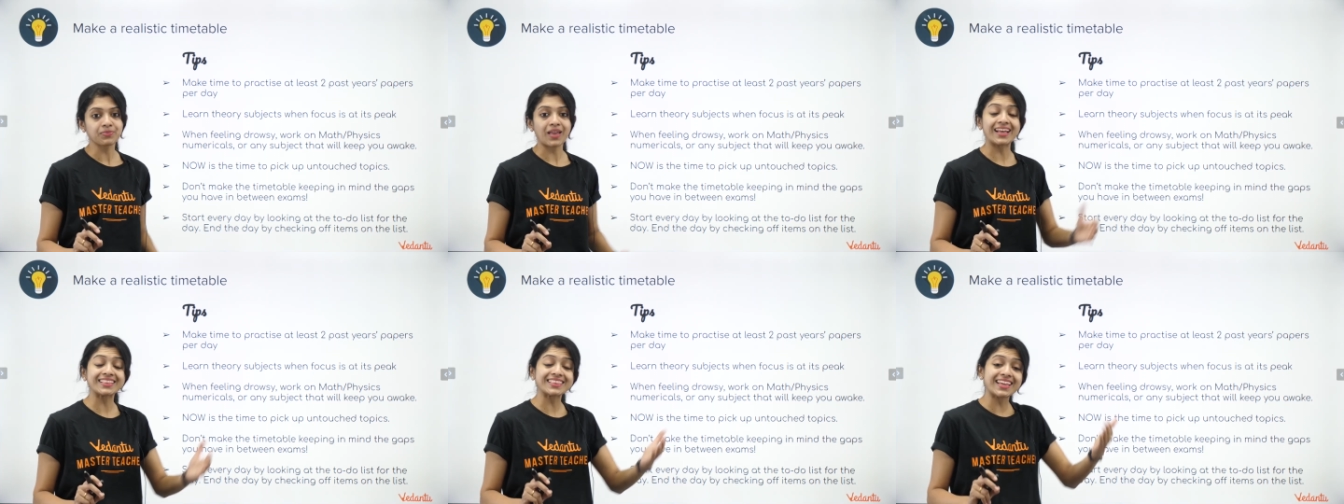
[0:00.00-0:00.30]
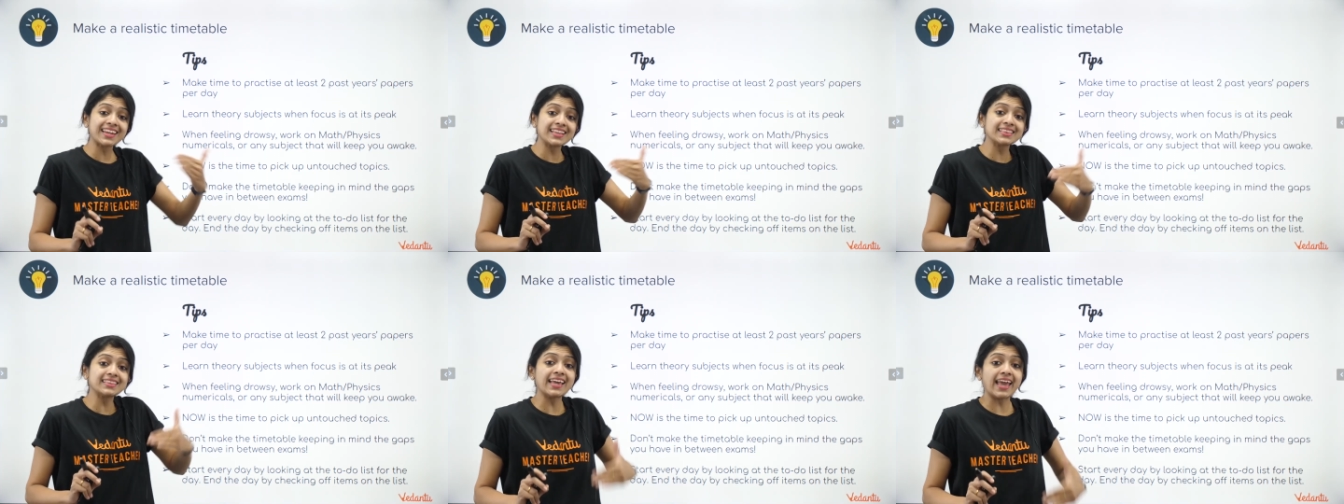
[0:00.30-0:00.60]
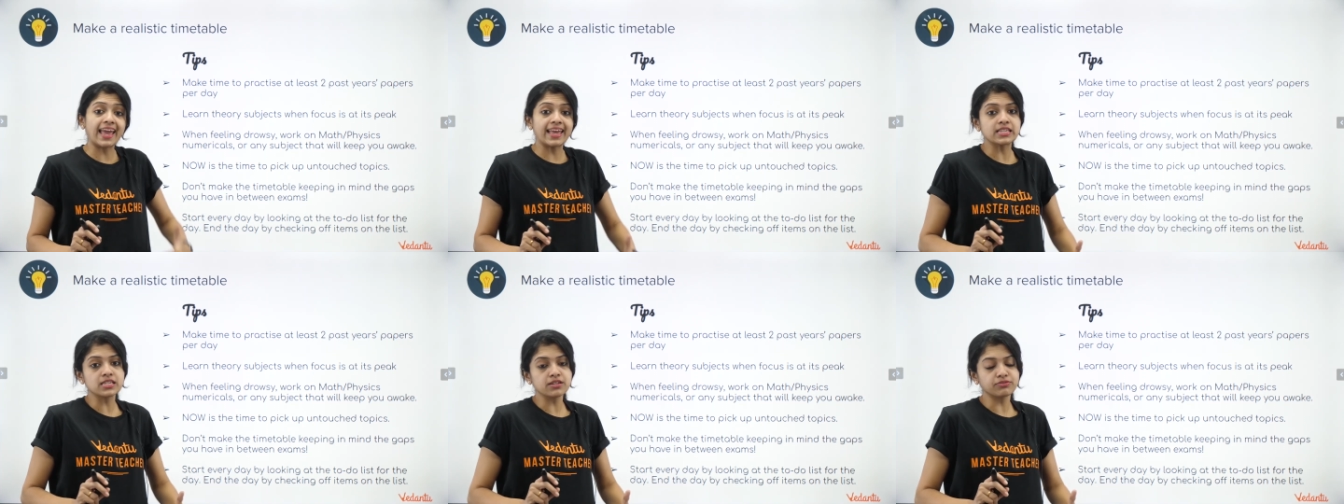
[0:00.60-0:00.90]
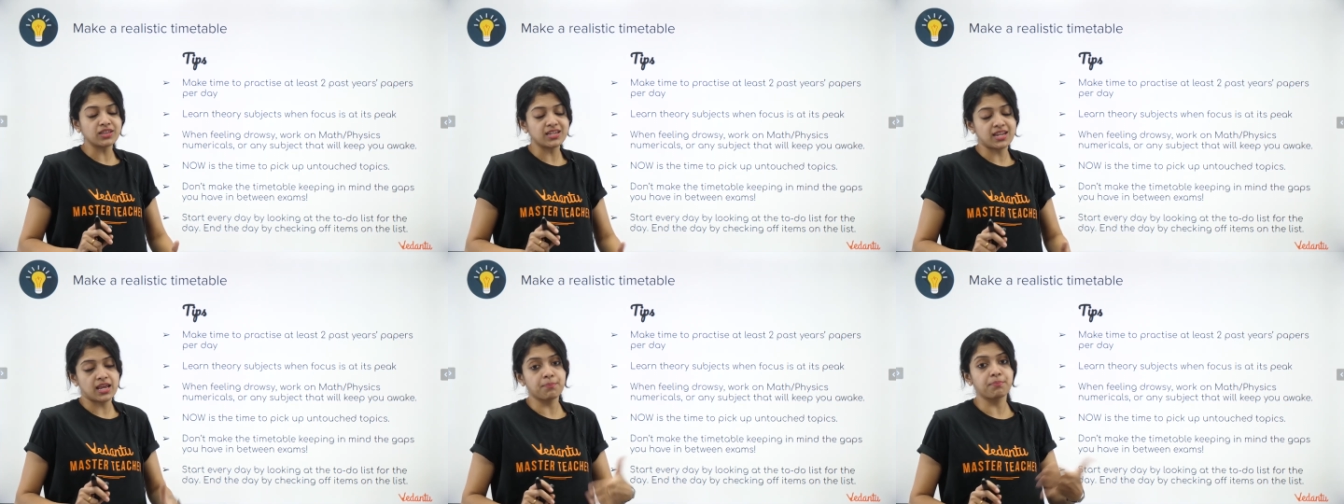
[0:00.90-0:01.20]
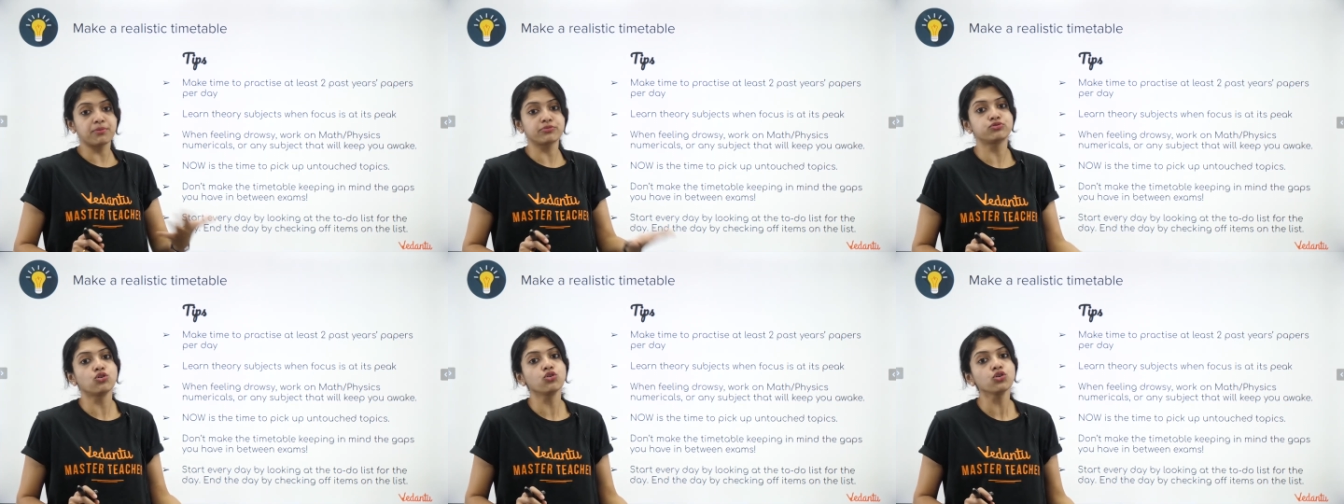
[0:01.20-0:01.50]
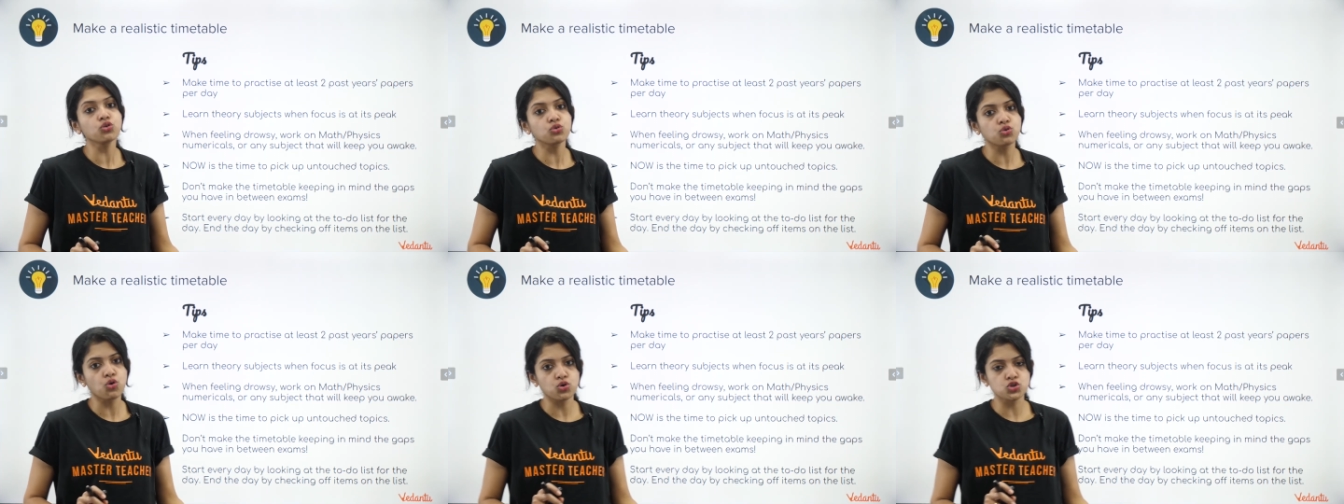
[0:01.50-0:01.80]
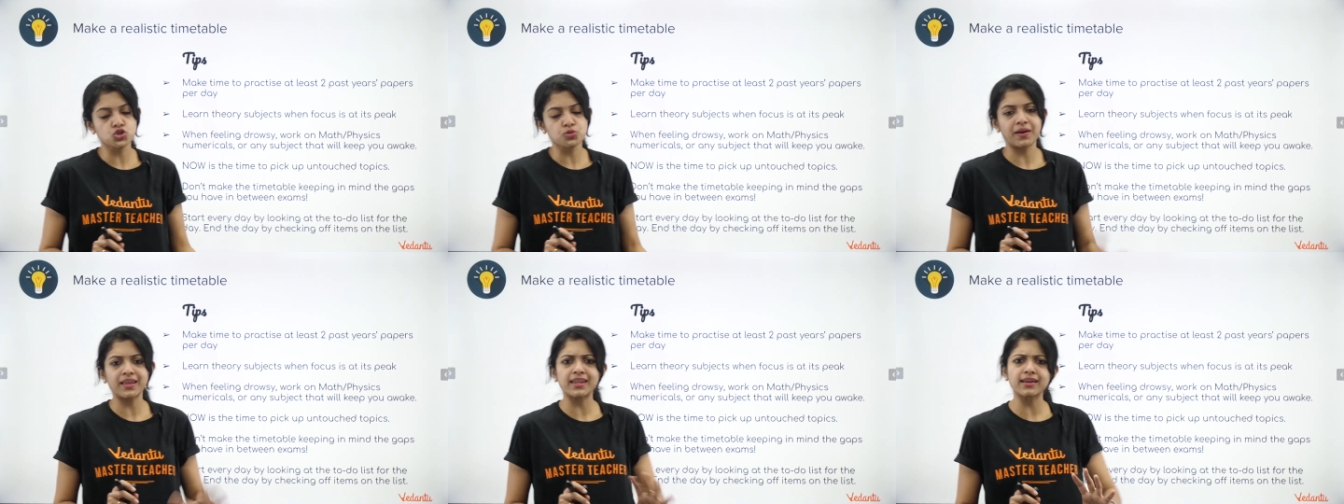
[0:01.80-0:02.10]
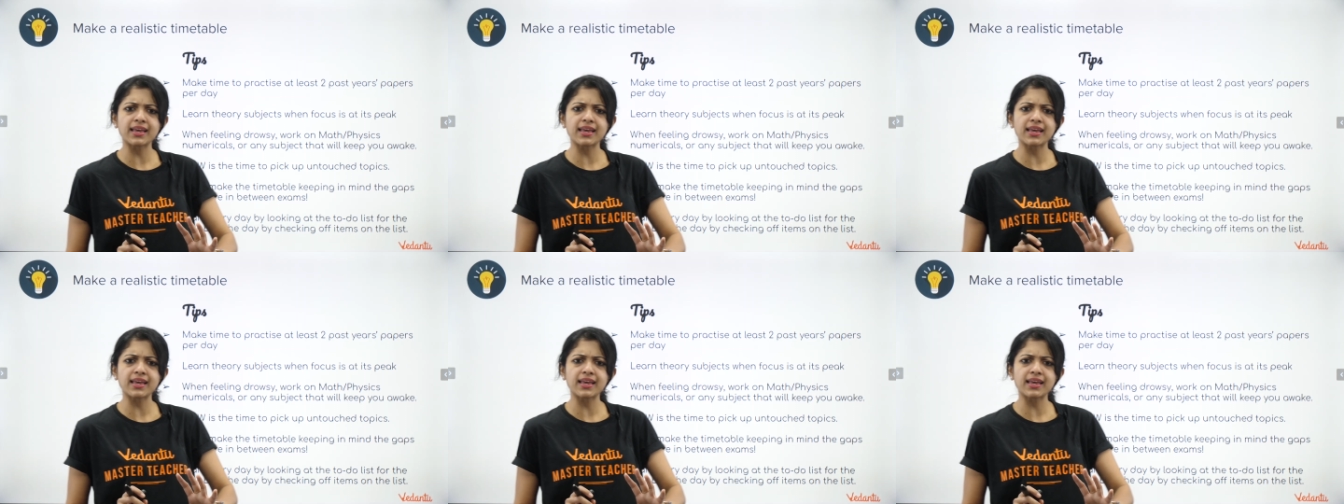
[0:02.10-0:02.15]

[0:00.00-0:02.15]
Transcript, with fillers: And then at the end of the day, before you go to bed,